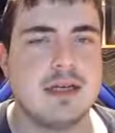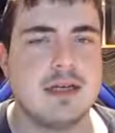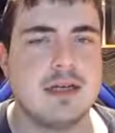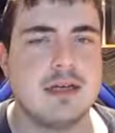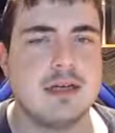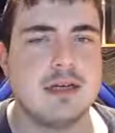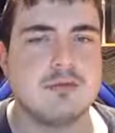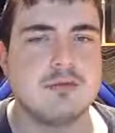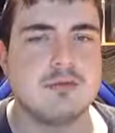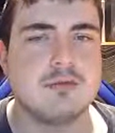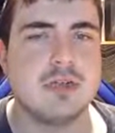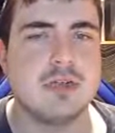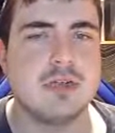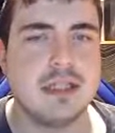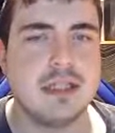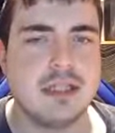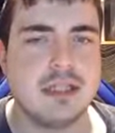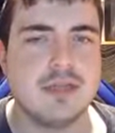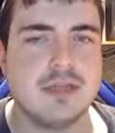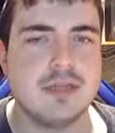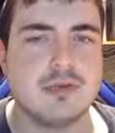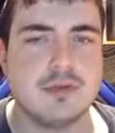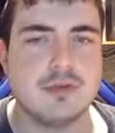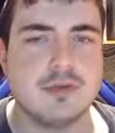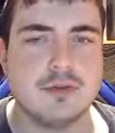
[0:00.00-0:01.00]

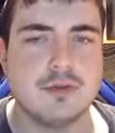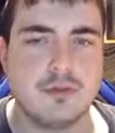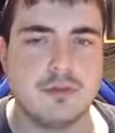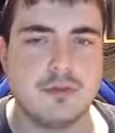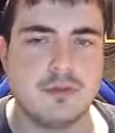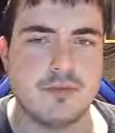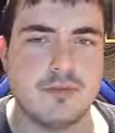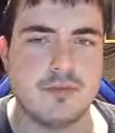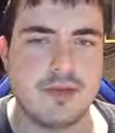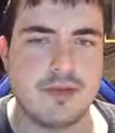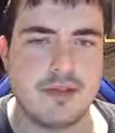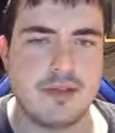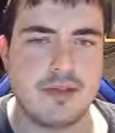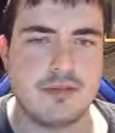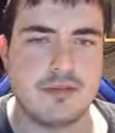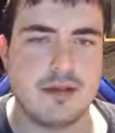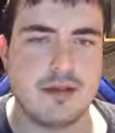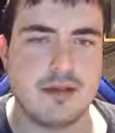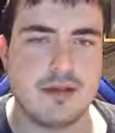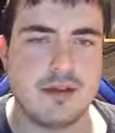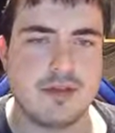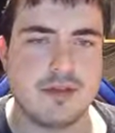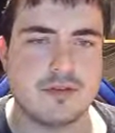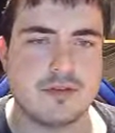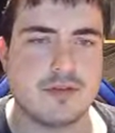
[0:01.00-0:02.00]
really don't think
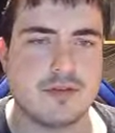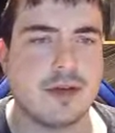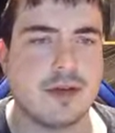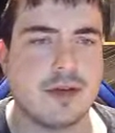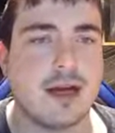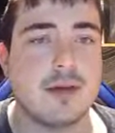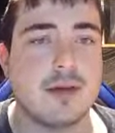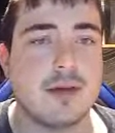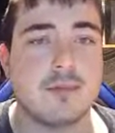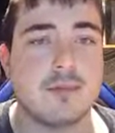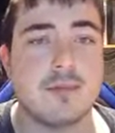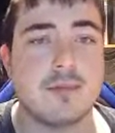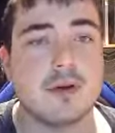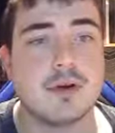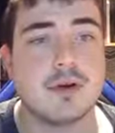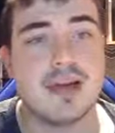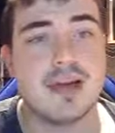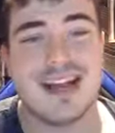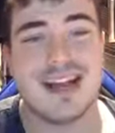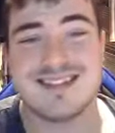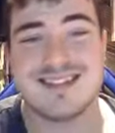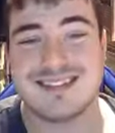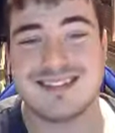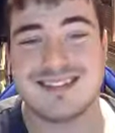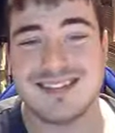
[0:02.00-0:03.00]
that that's going to happen. But
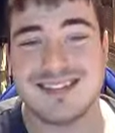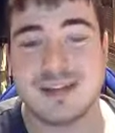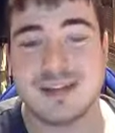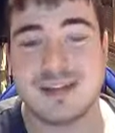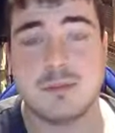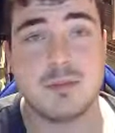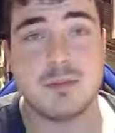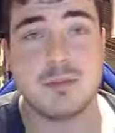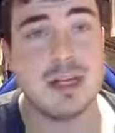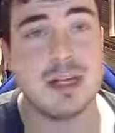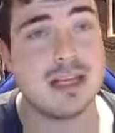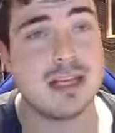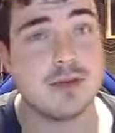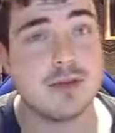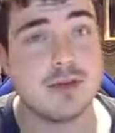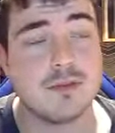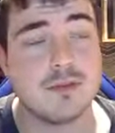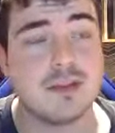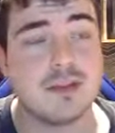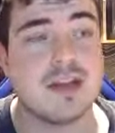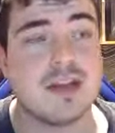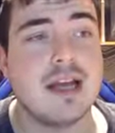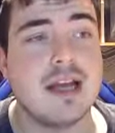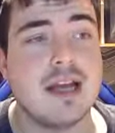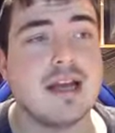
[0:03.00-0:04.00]
Cassidy's played over
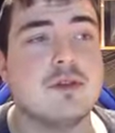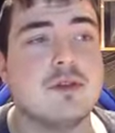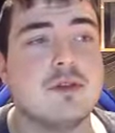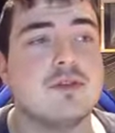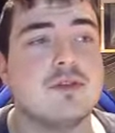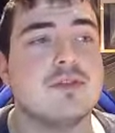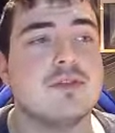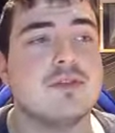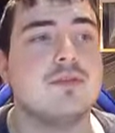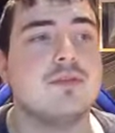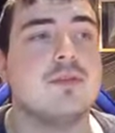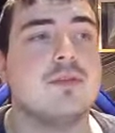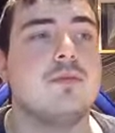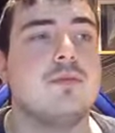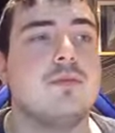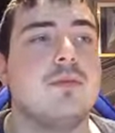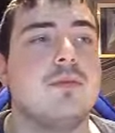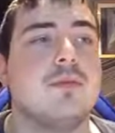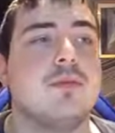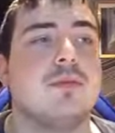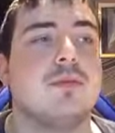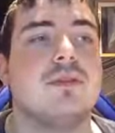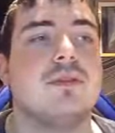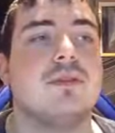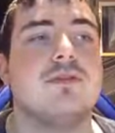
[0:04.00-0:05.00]
10 hours of
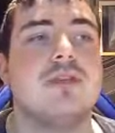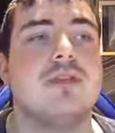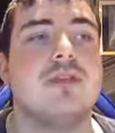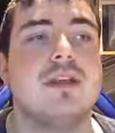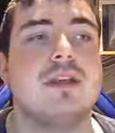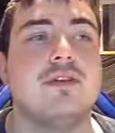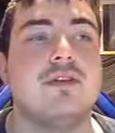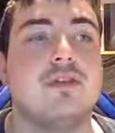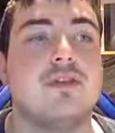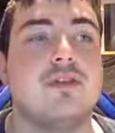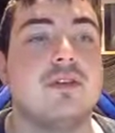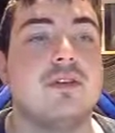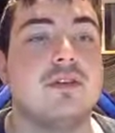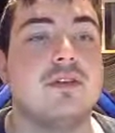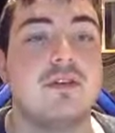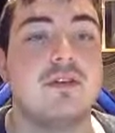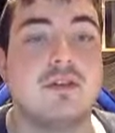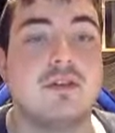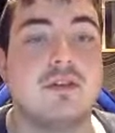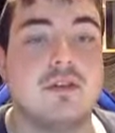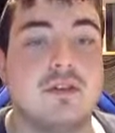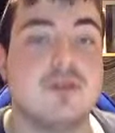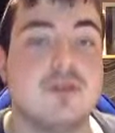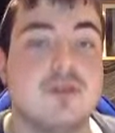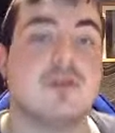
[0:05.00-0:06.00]
football this season and
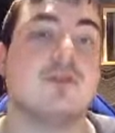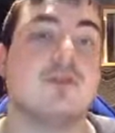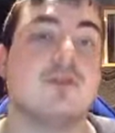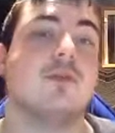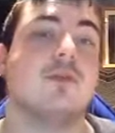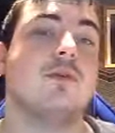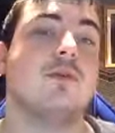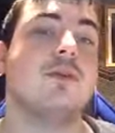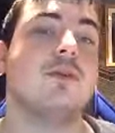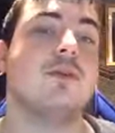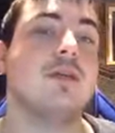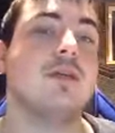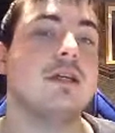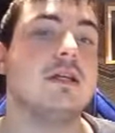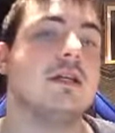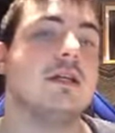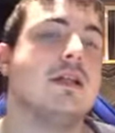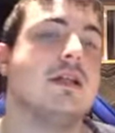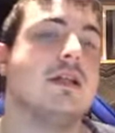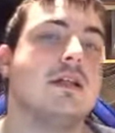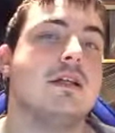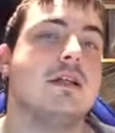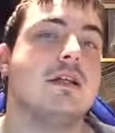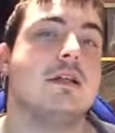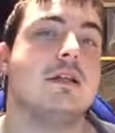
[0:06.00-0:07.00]
not got a goal.
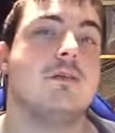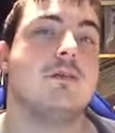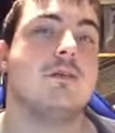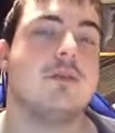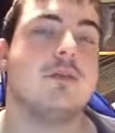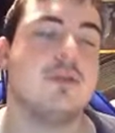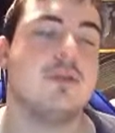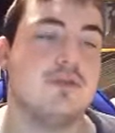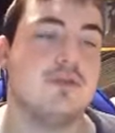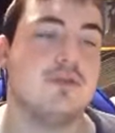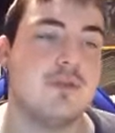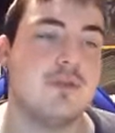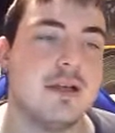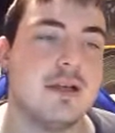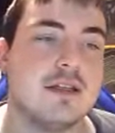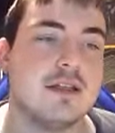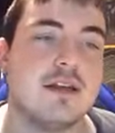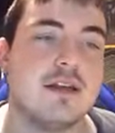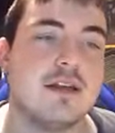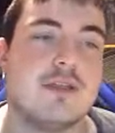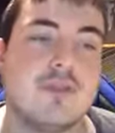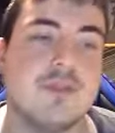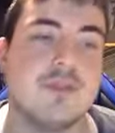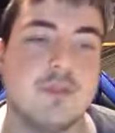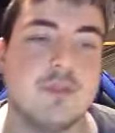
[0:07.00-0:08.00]
But he's finally
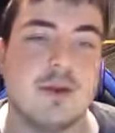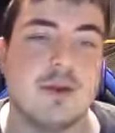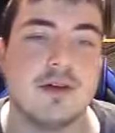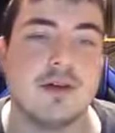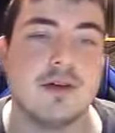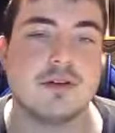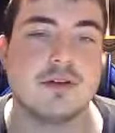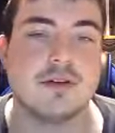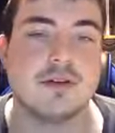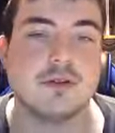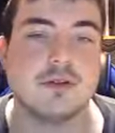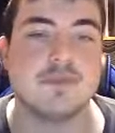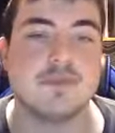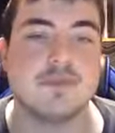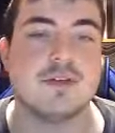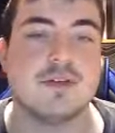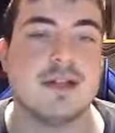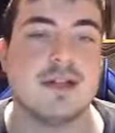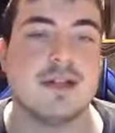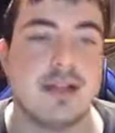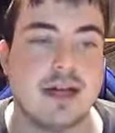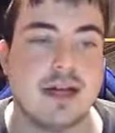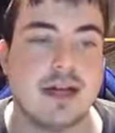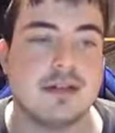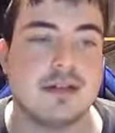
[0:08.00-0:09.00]
off the mark, and hopefully
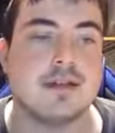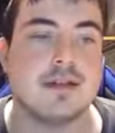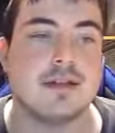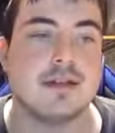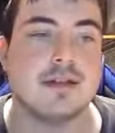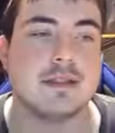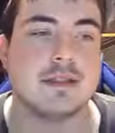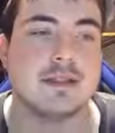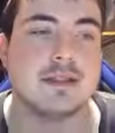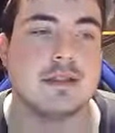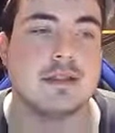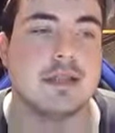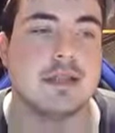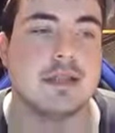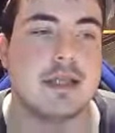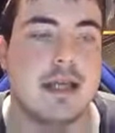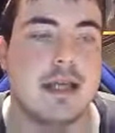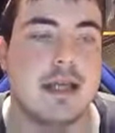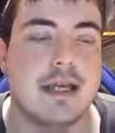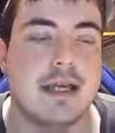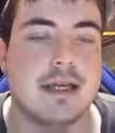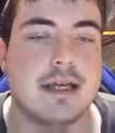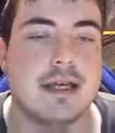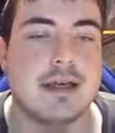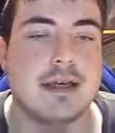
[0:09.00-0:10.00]
that'll
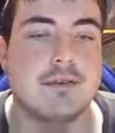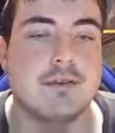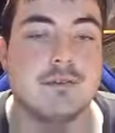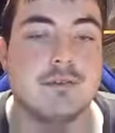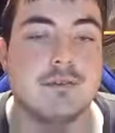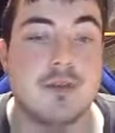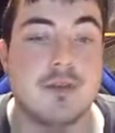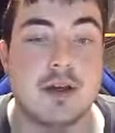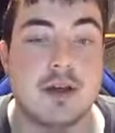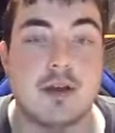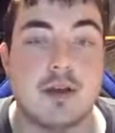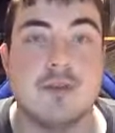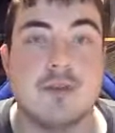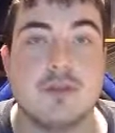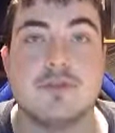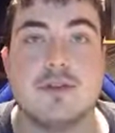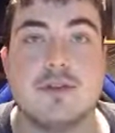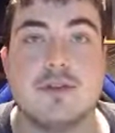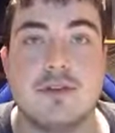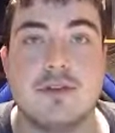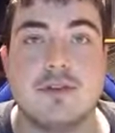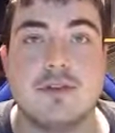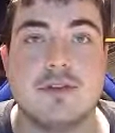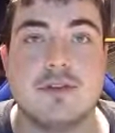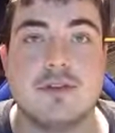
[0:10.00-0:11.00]
uh, give him the
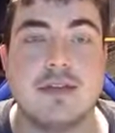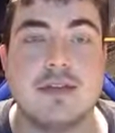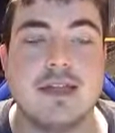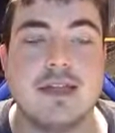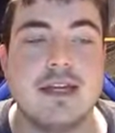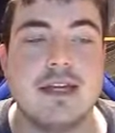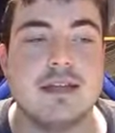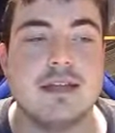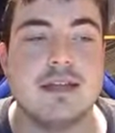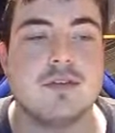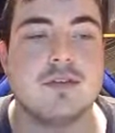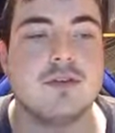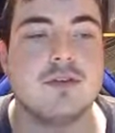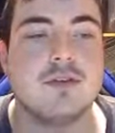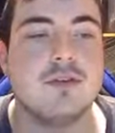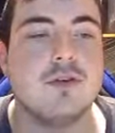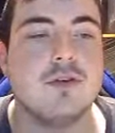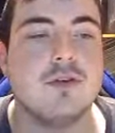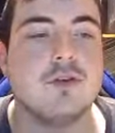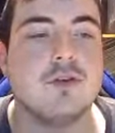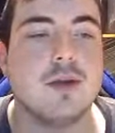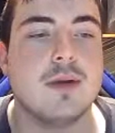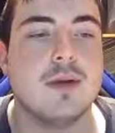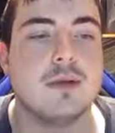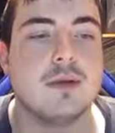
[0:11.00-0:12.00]
confidence he needs.
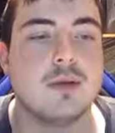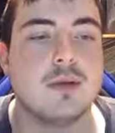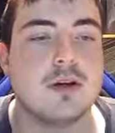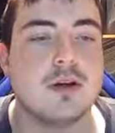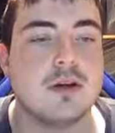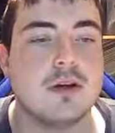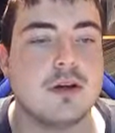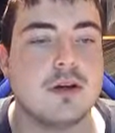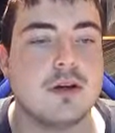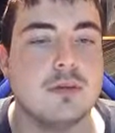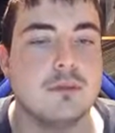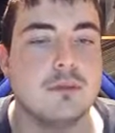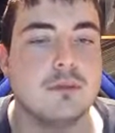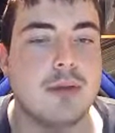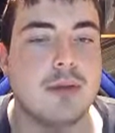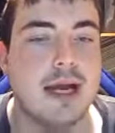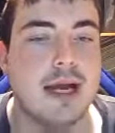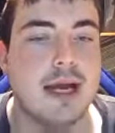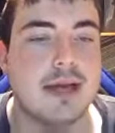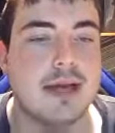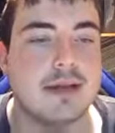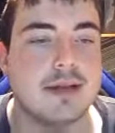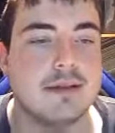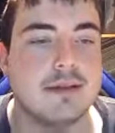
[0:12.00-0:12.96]
So, when we're going to come back,